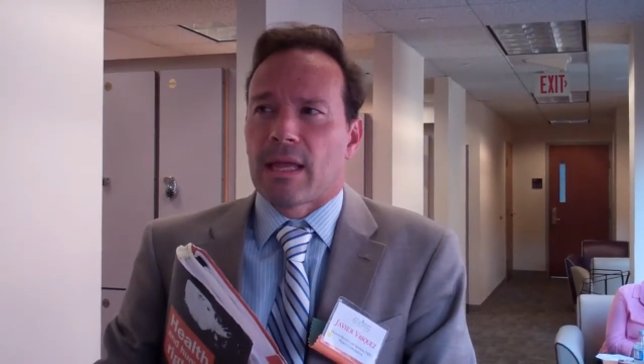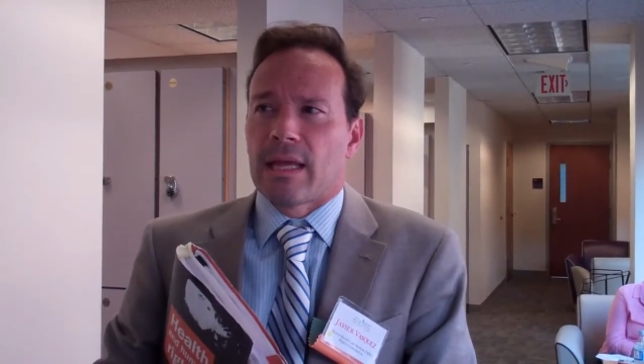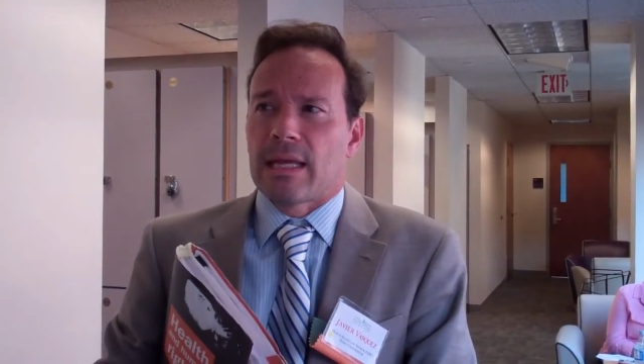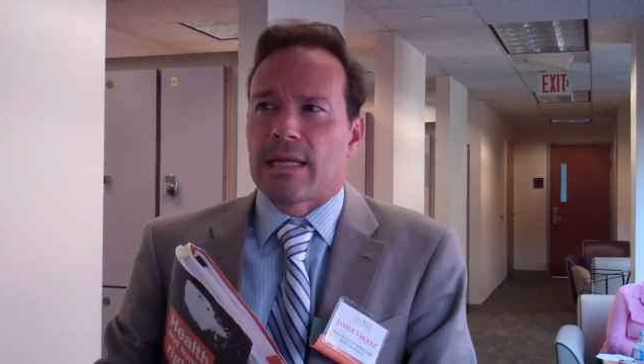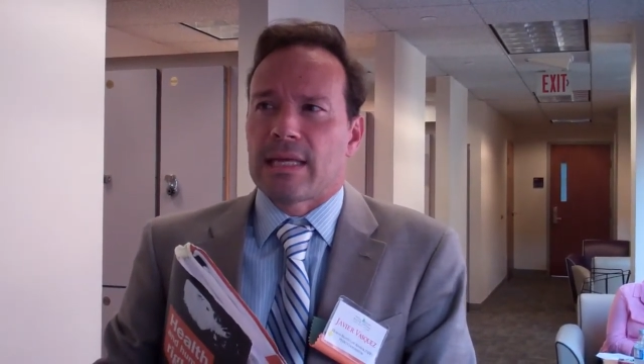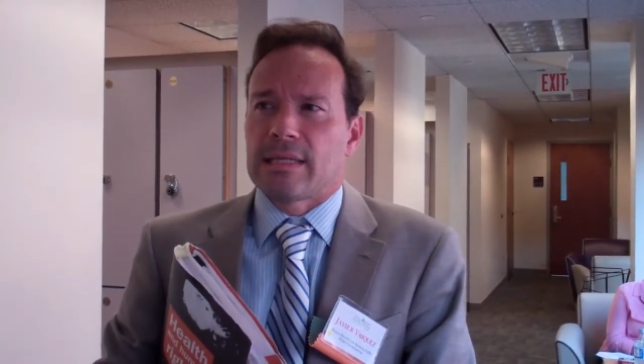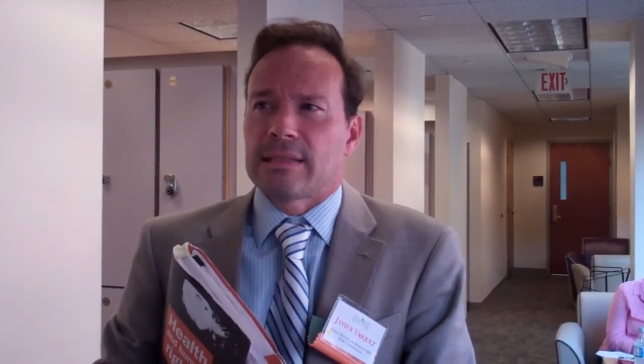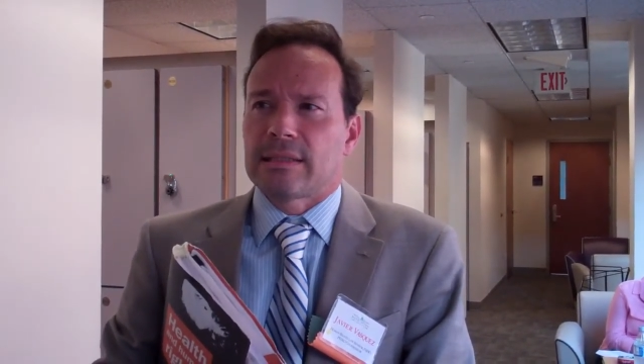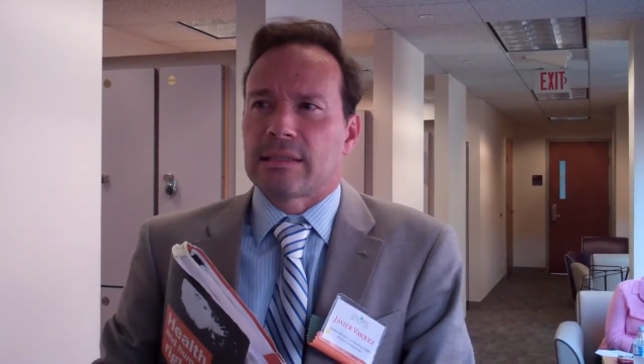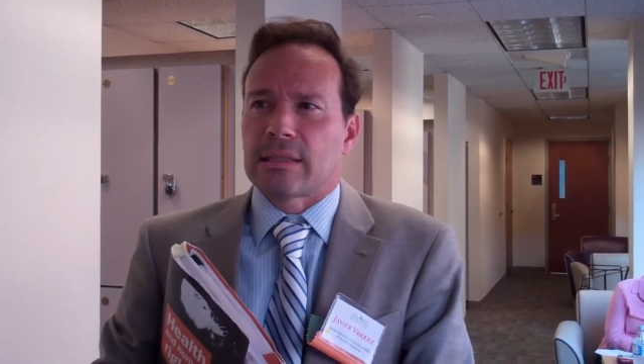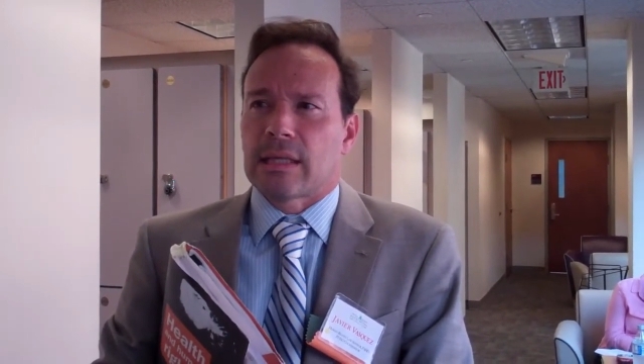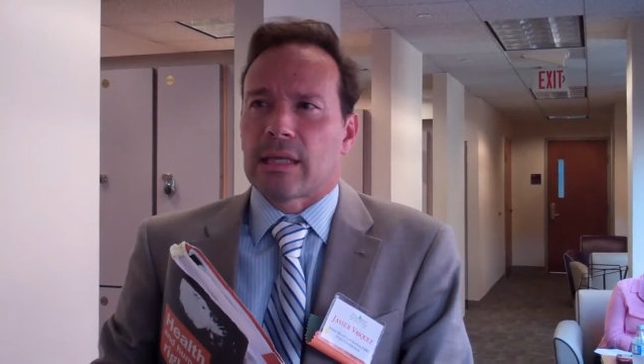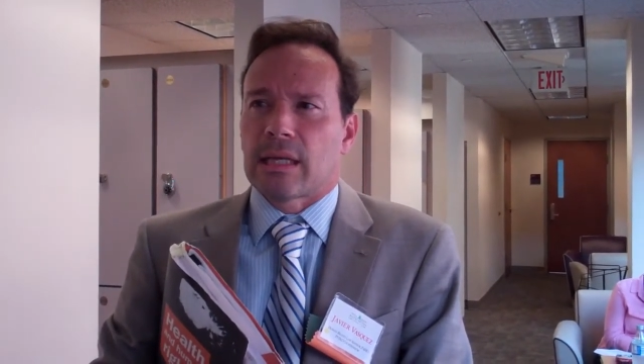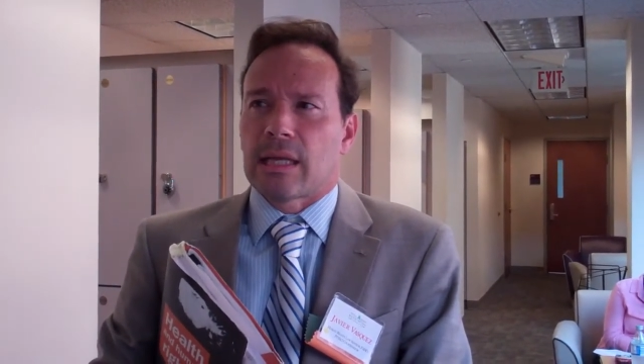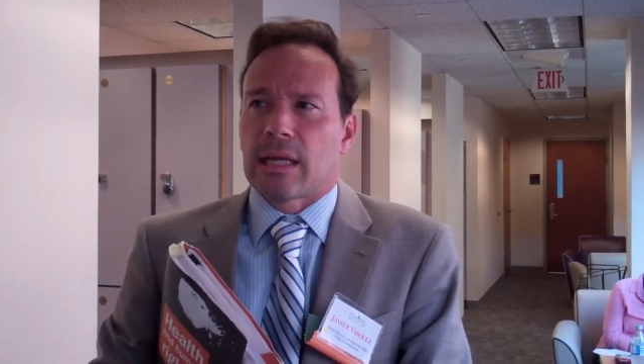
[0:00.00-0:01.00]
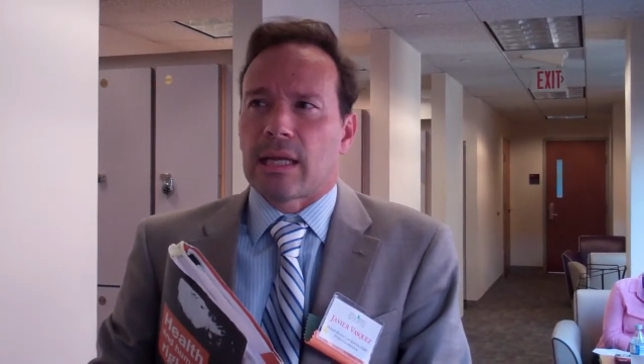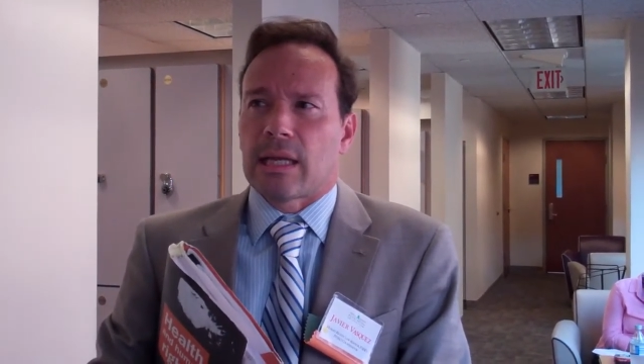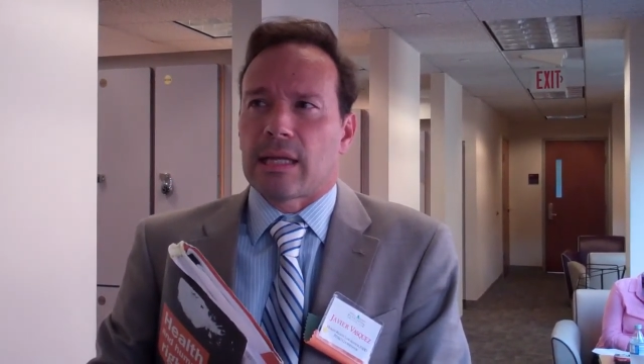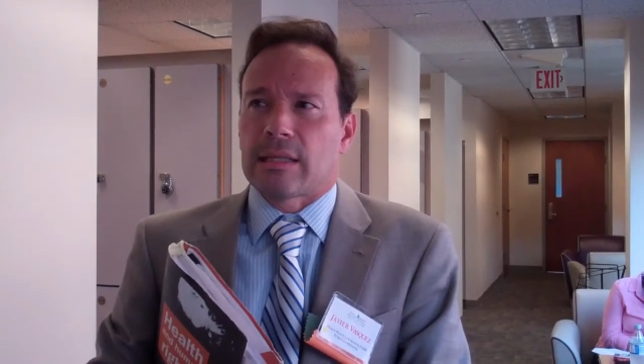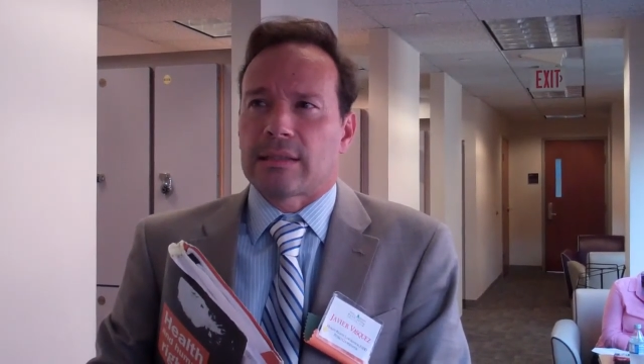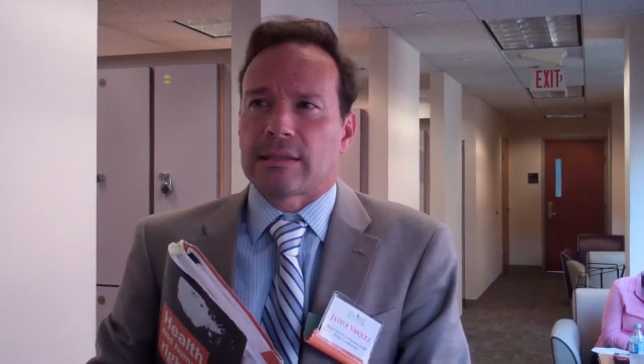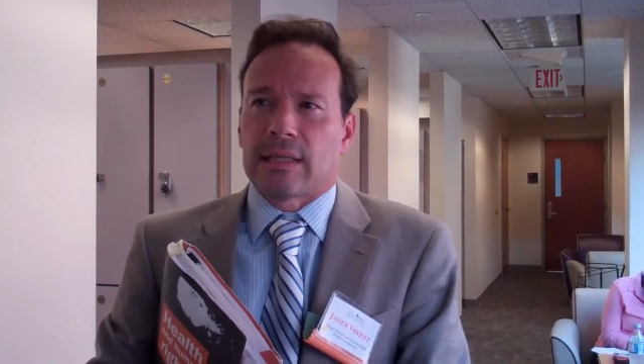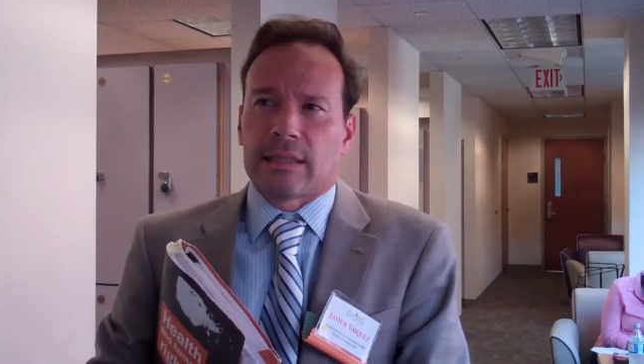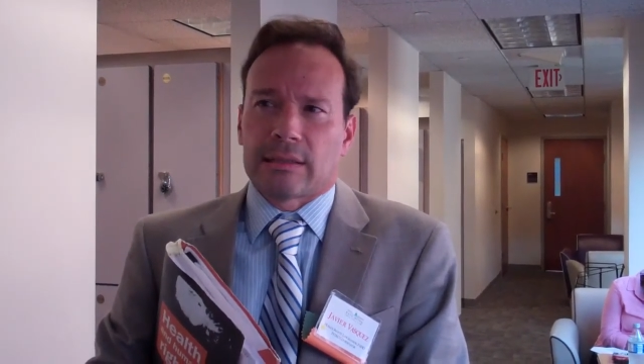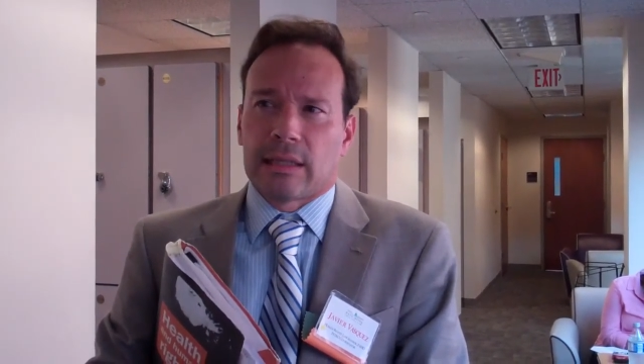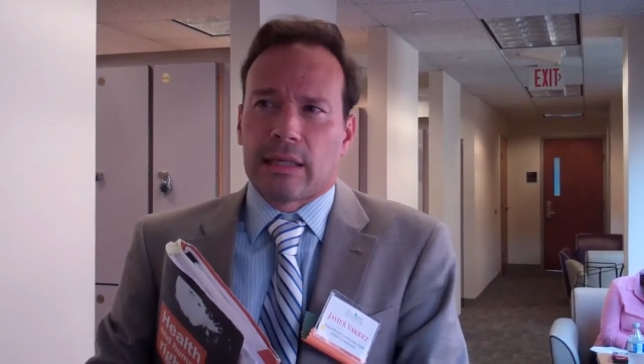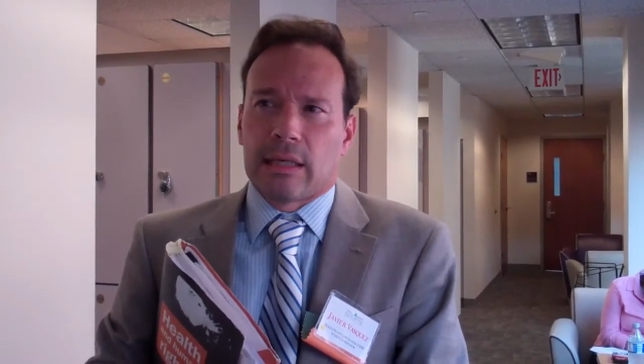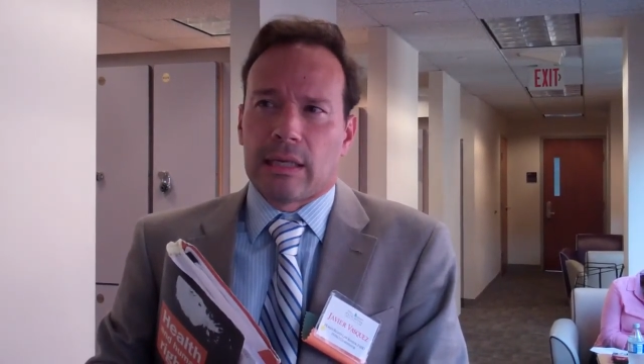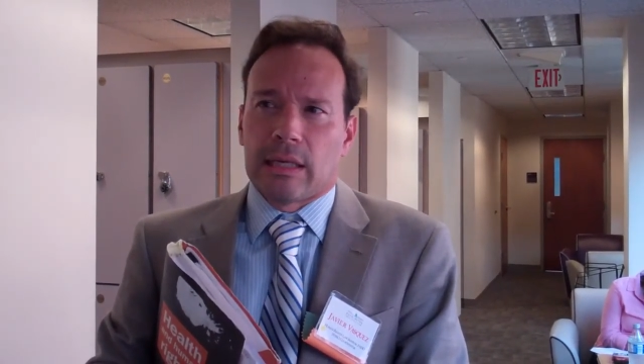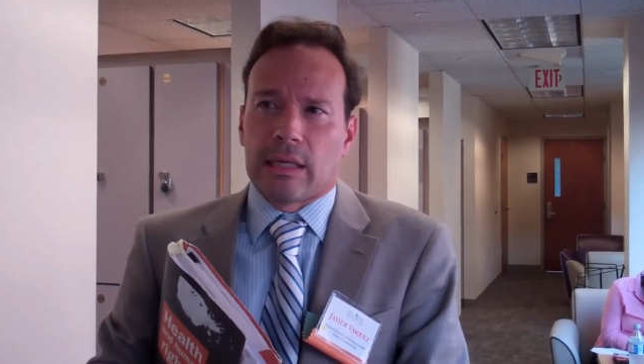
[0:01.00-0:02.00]
is
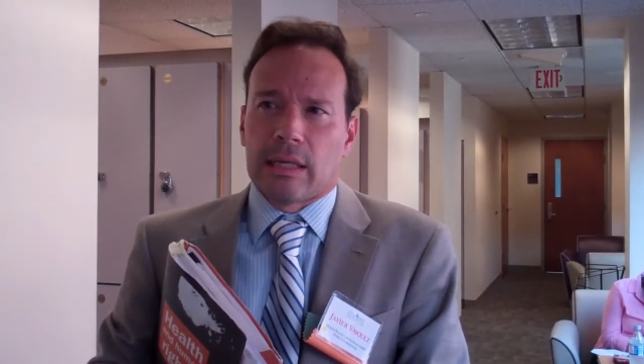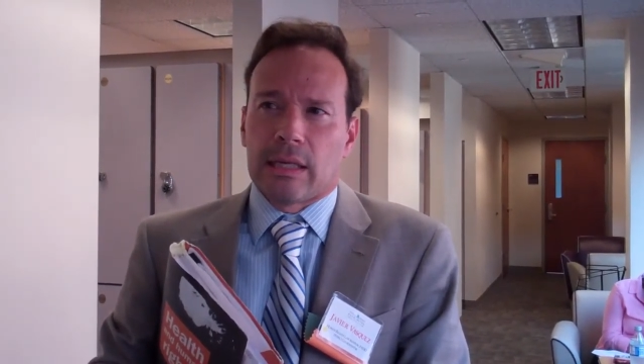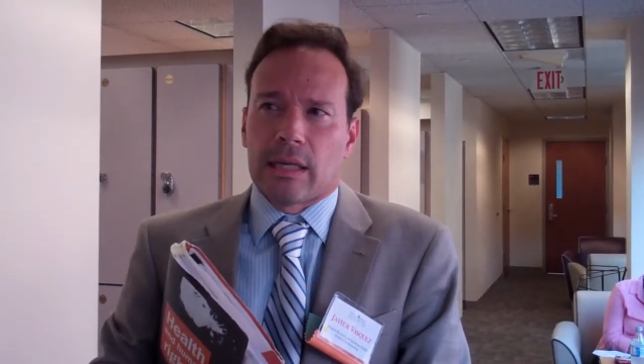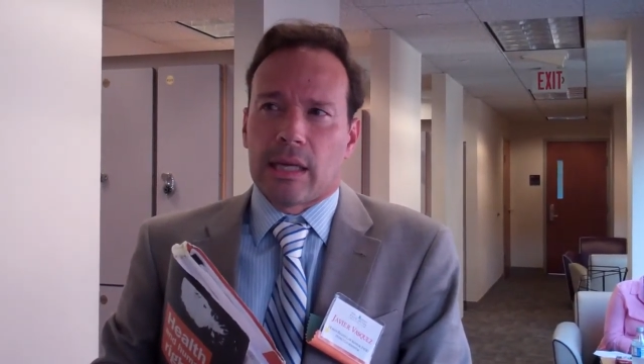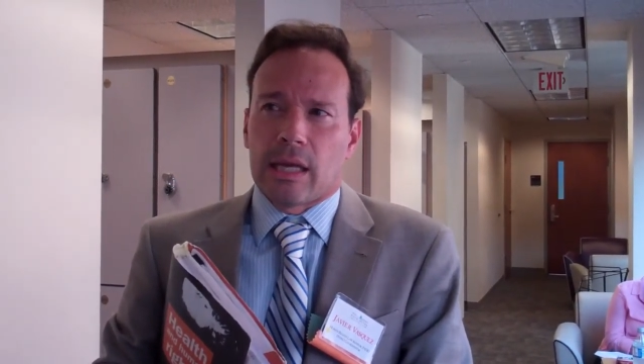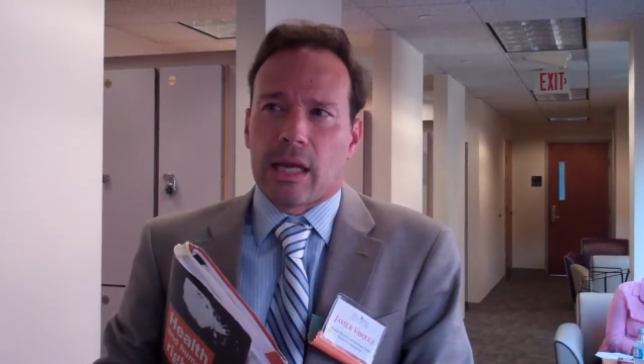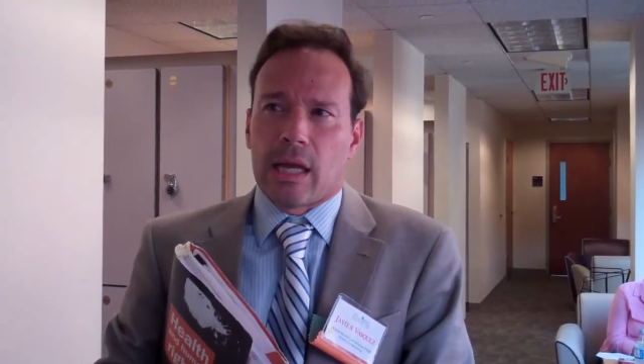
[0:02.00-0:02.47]
certainly